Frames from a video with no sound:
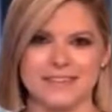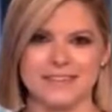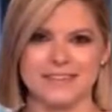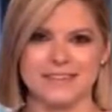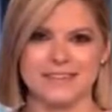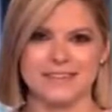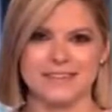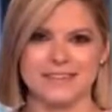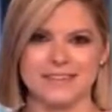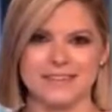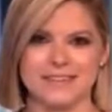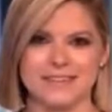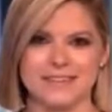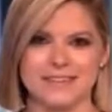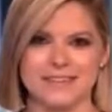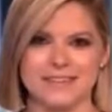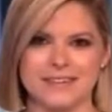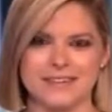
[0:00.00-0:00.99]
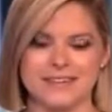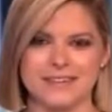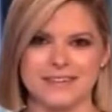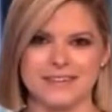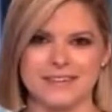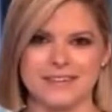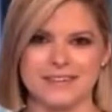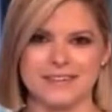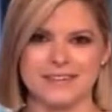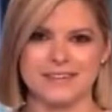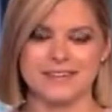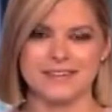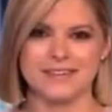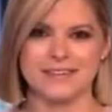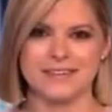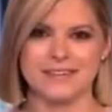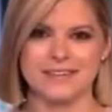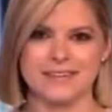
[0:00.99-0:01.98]

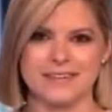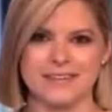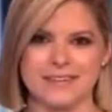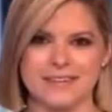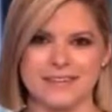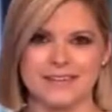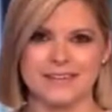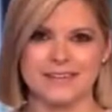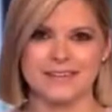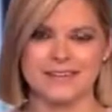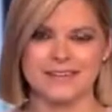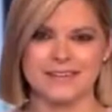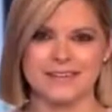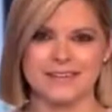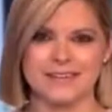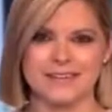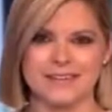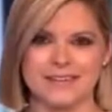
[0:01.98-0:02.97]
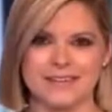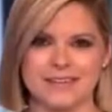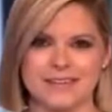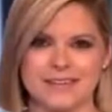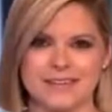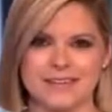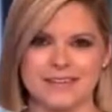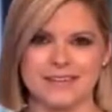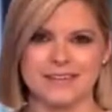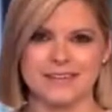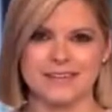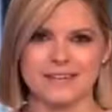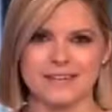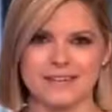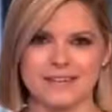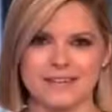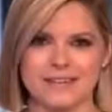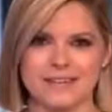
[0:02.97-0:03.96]

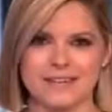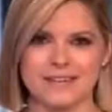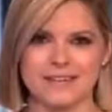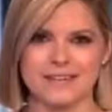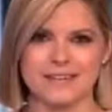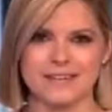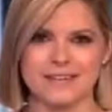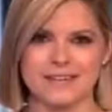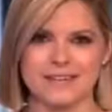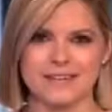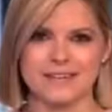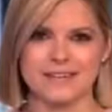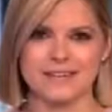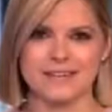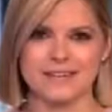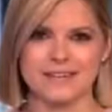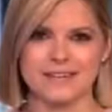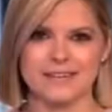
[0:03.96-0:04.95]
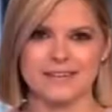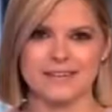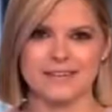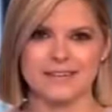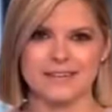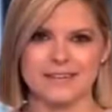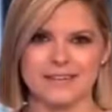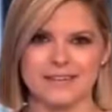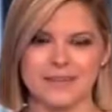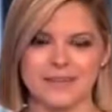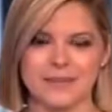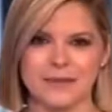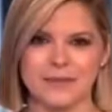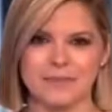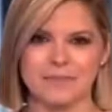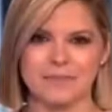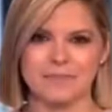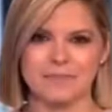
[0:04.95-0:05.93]

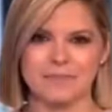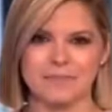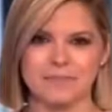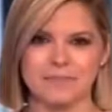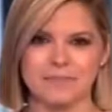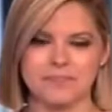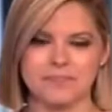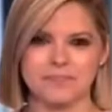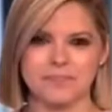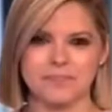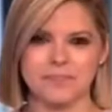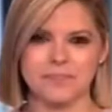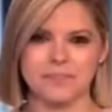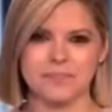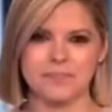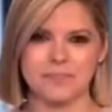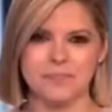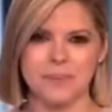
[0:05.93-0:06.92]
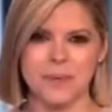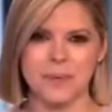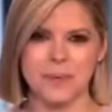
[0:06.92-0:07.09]
(not speaking)